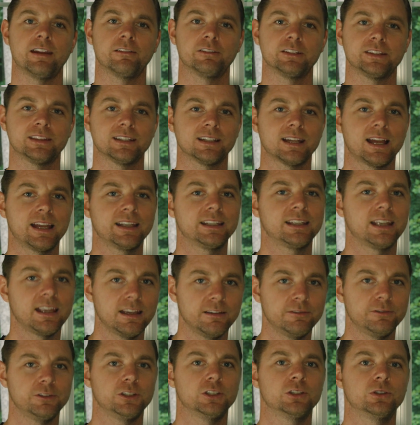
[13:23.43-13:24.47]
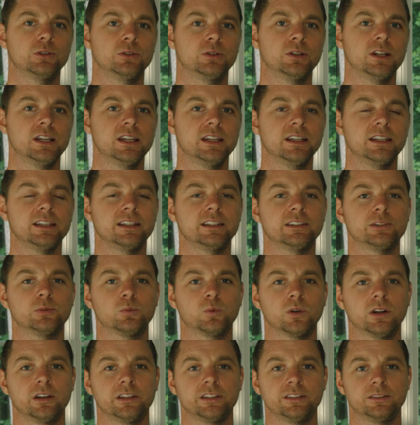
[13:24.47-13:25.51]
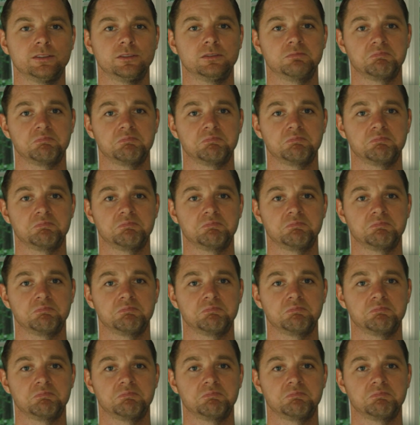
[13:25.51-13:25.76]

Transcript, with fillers: Everything I gave you is what